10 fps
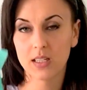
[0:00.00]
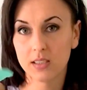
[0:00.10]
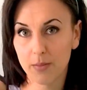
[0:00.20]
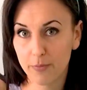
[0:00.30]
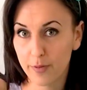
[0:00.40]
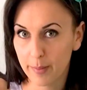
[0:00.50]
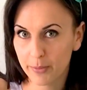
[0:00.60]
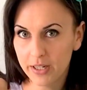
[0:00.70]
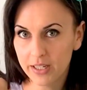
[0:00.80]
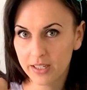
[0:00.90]
some
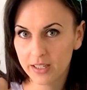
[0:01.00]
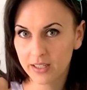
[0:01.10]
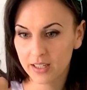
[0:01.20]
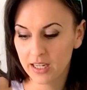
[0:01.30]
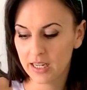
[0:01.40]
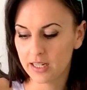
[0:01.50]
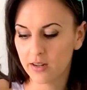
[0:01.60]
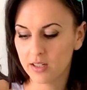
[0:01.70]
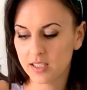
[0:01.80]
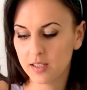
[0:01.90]
fabric.
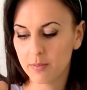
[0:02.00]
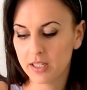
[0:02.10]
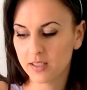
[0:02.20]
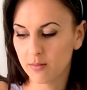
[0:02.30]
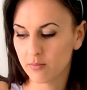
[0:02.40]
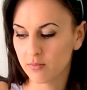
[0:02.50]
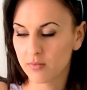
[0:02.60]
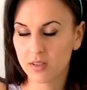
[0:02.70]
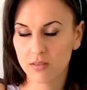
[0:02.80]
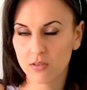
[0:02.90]
Now it needs to be
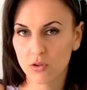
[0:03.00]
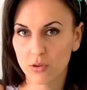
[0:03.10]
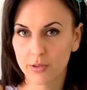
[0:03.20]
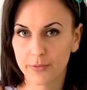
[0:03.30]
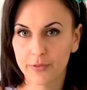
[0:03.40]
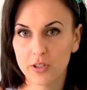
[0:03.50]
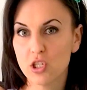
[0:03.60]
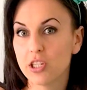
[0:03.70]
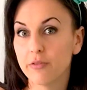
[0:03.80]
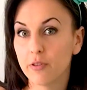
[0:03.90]
some sort of
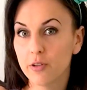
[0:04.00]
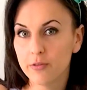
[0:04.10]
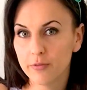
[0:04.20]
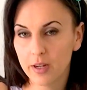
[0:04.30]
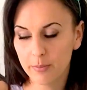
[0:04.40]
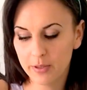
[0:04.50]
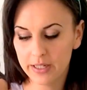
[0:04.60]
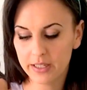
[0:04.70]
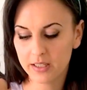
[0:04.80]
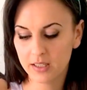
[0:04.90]
chiffon
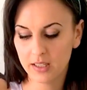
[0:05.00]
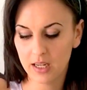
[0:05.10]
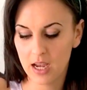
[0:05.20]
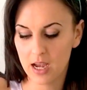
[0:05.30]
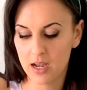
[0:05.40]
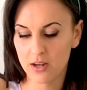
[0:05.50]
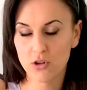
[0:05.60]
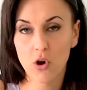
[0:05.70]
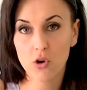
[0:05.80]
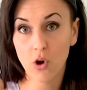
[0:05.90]
fabric,
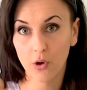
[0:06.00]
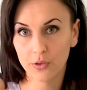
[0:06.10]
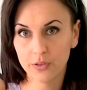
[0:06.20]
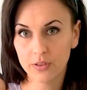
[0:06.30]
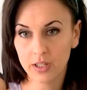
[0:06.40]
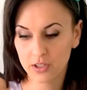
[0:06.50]
not cotton.